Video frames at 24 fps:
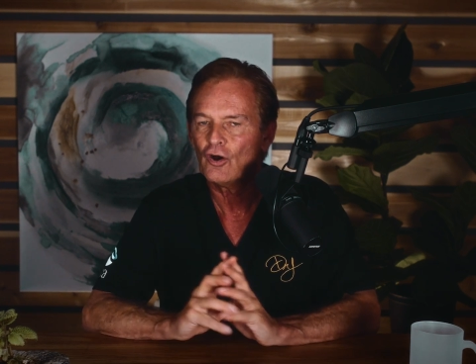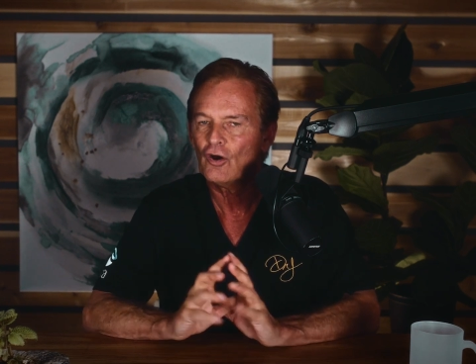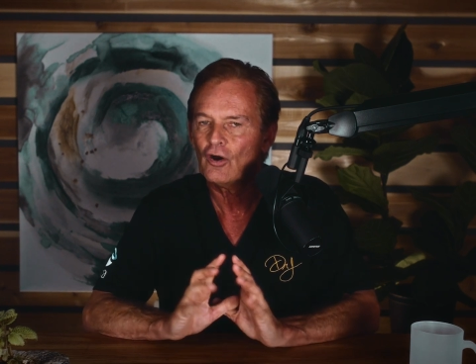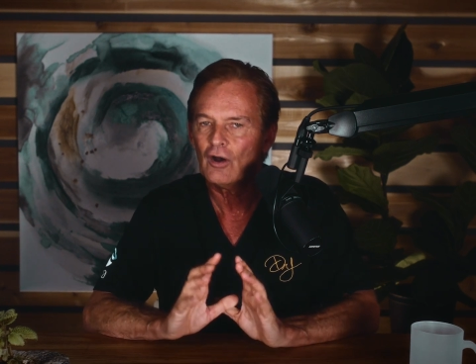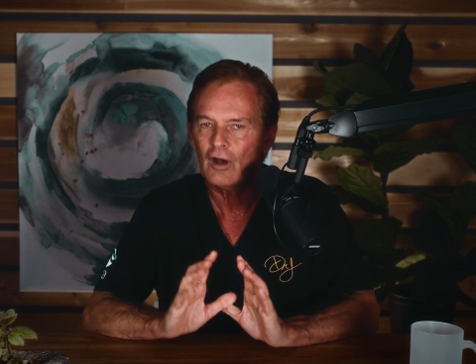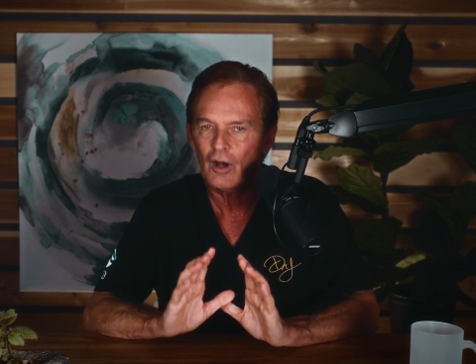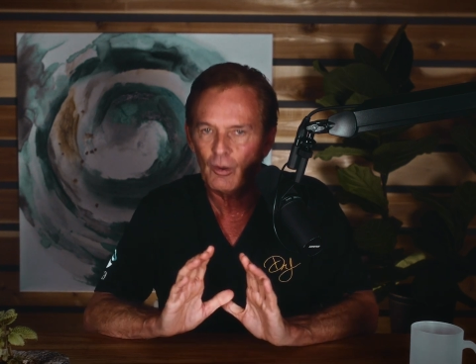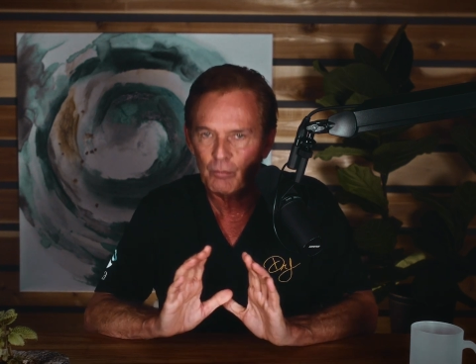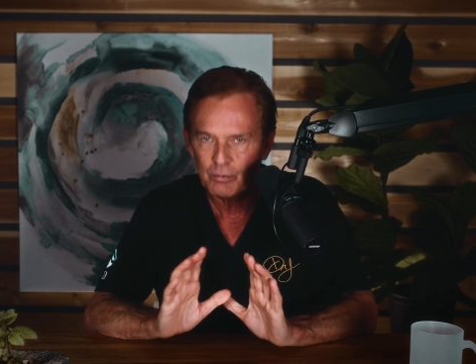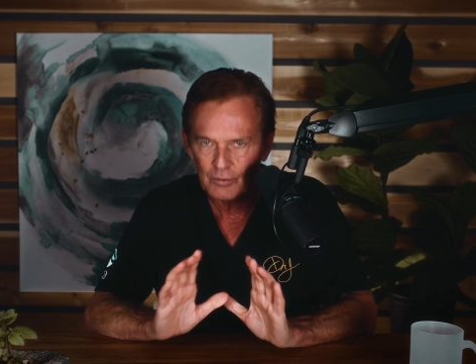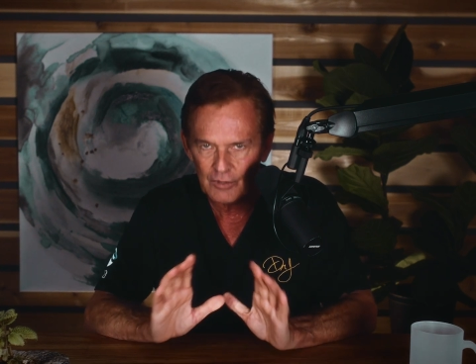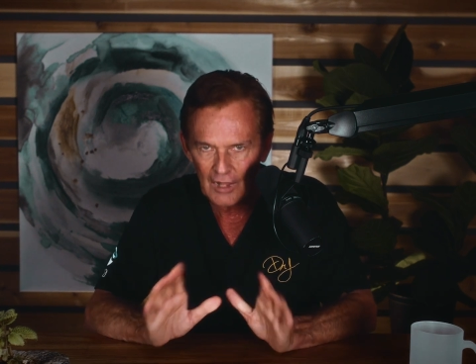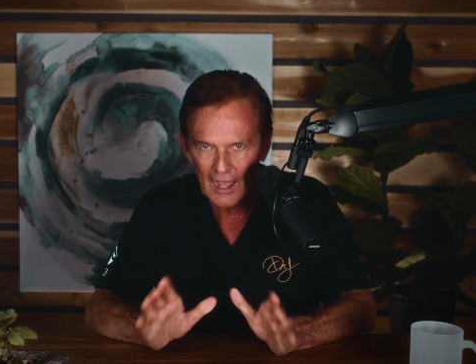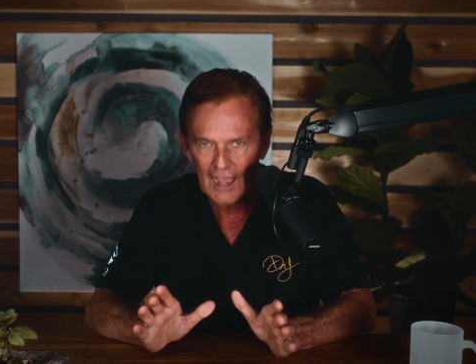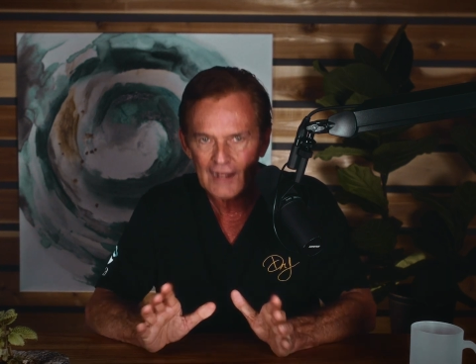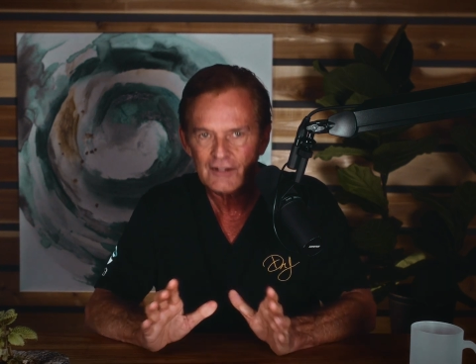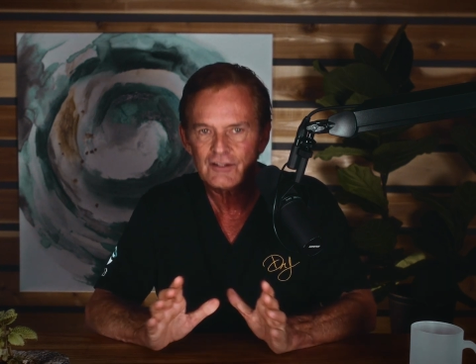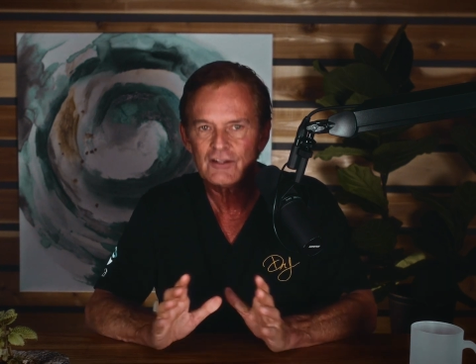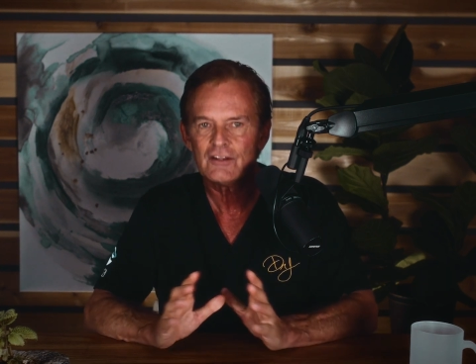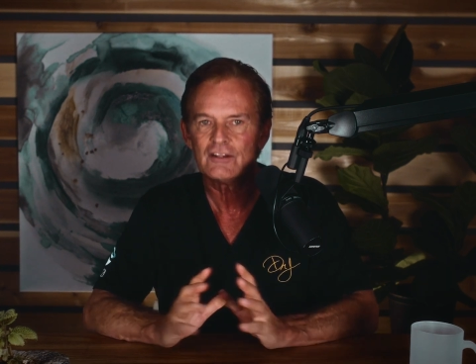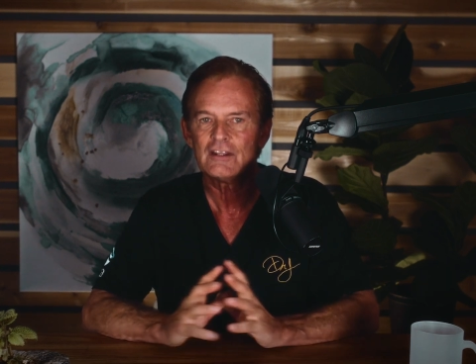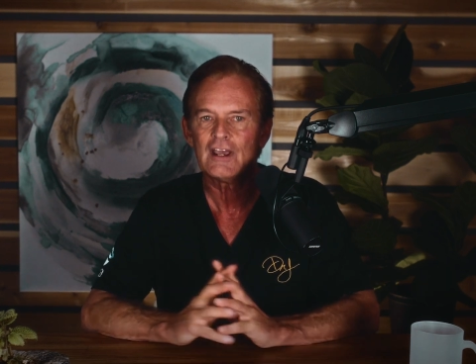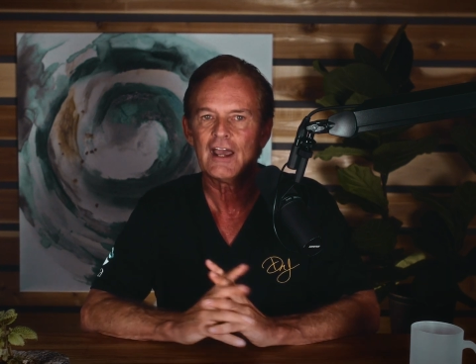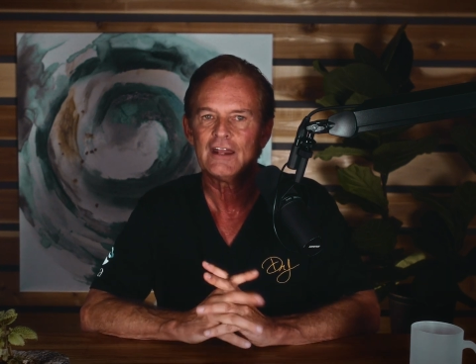Apply
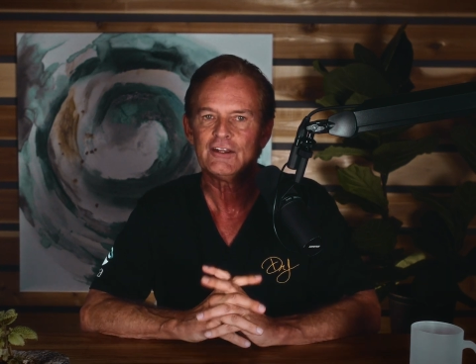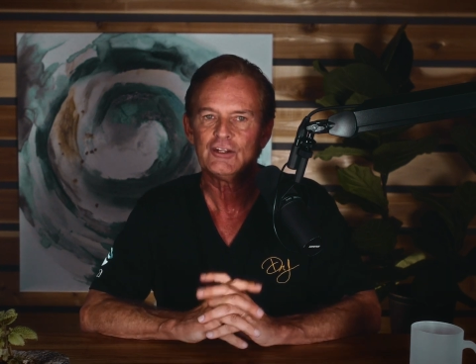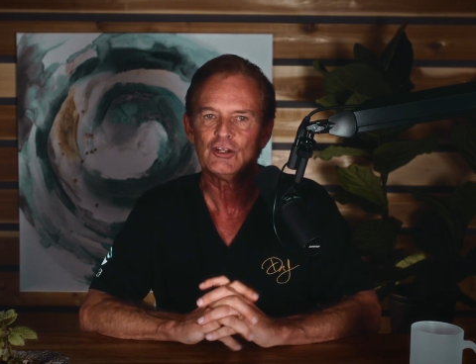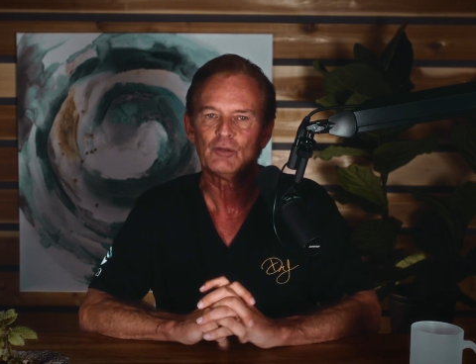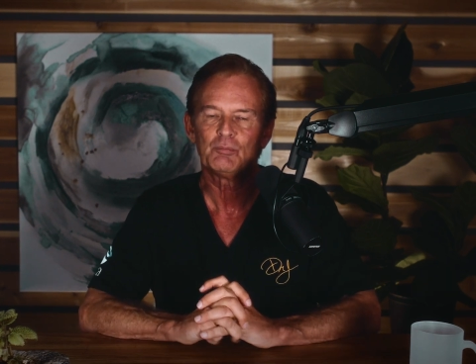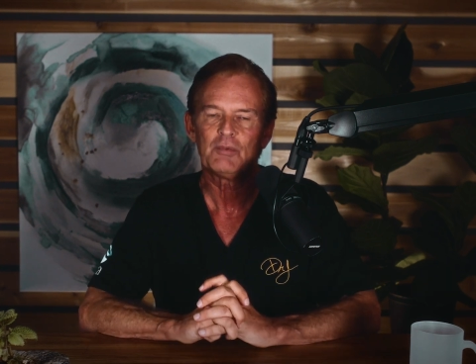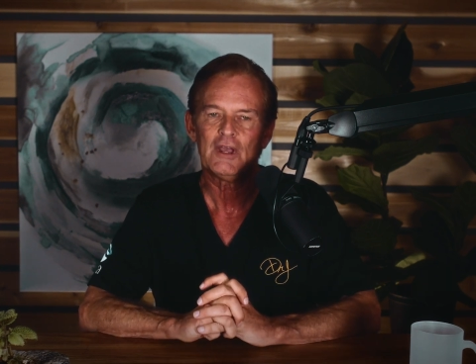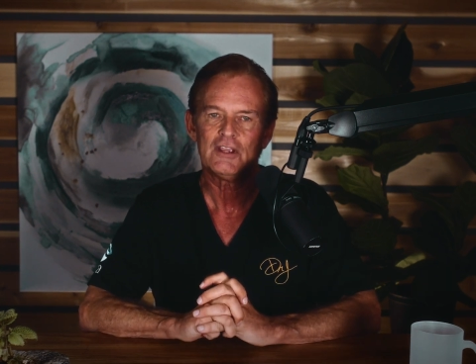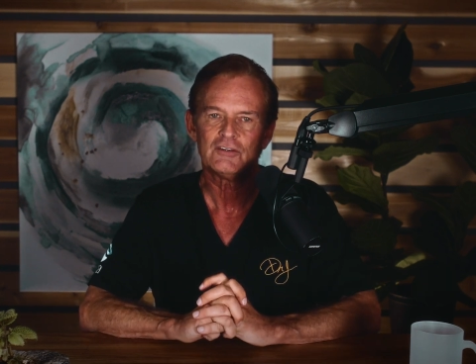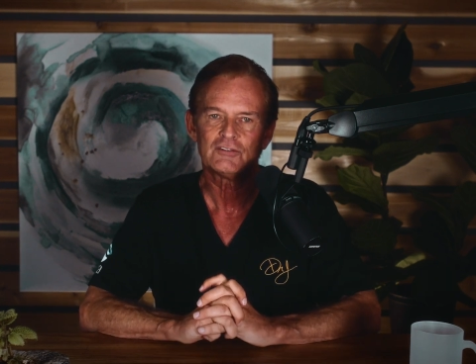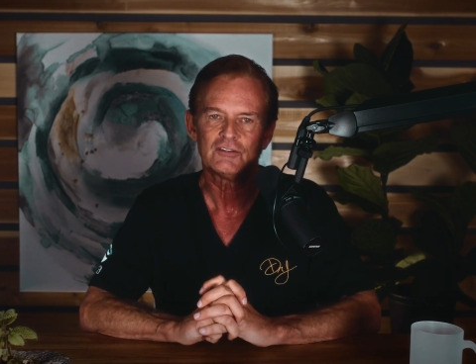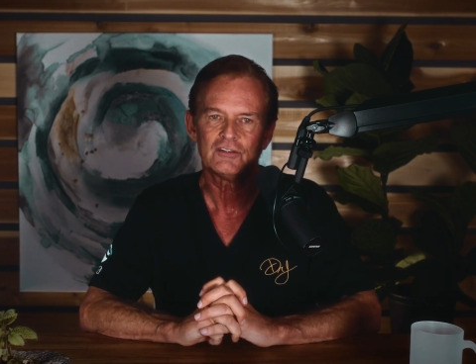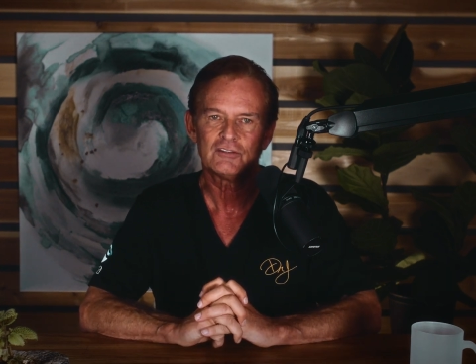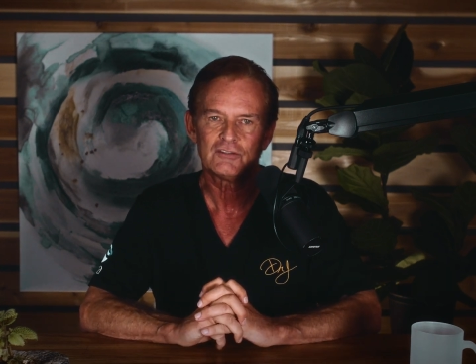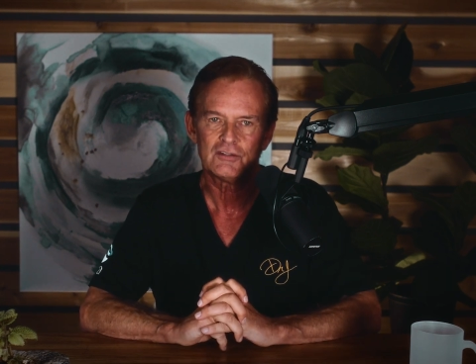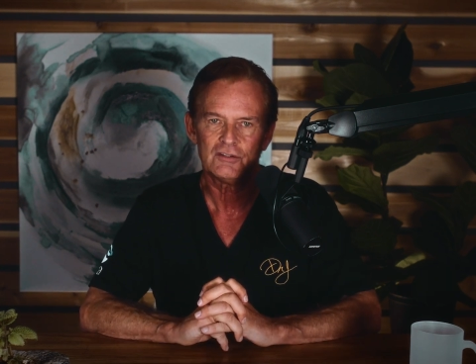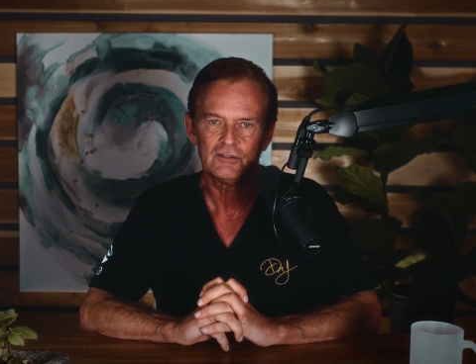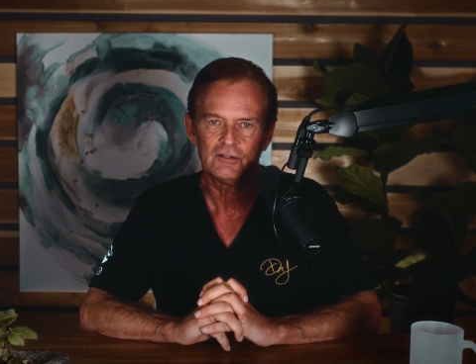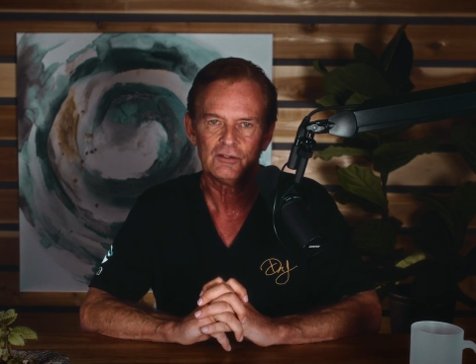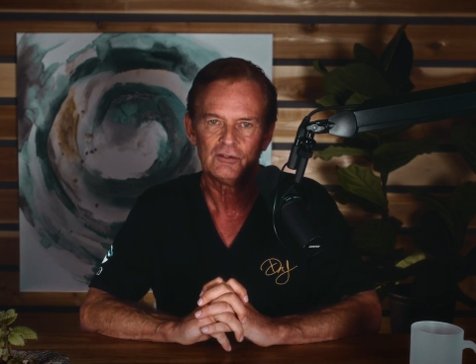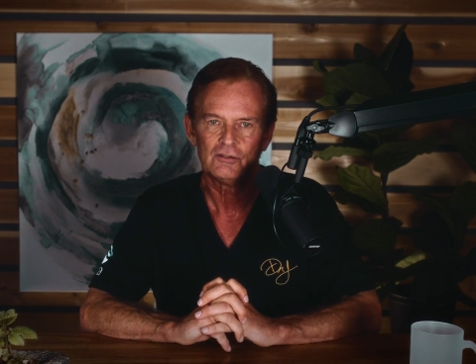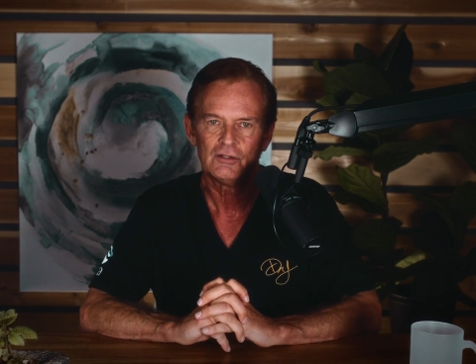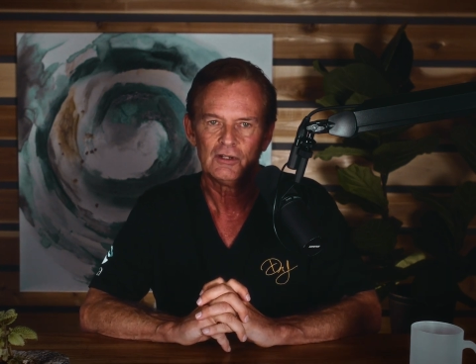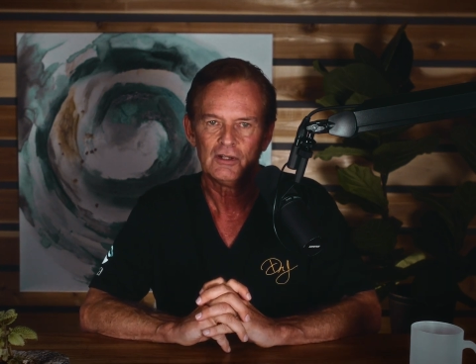to the ideal patient
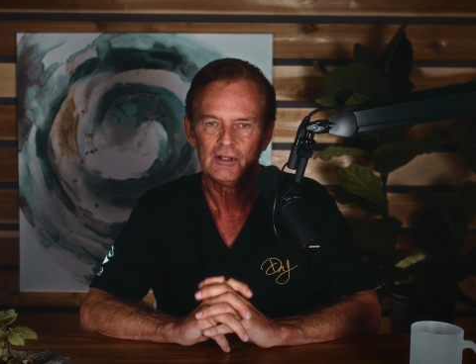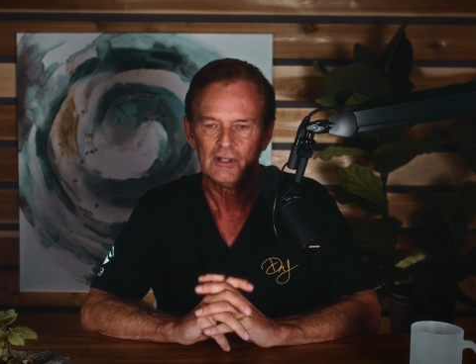too.